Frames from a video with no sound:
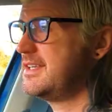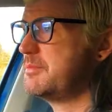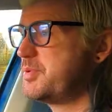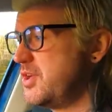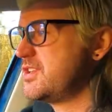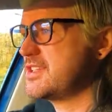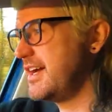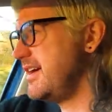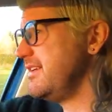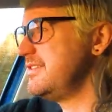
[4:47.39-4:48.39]
You're perched
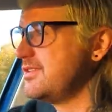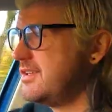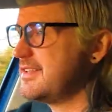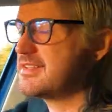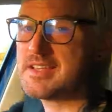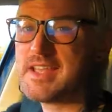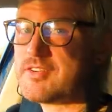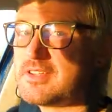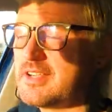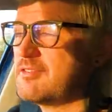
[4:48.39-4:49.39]
high so you can see
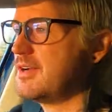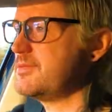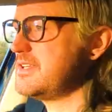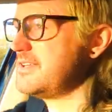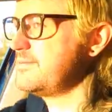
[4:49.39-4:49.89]
everything around you.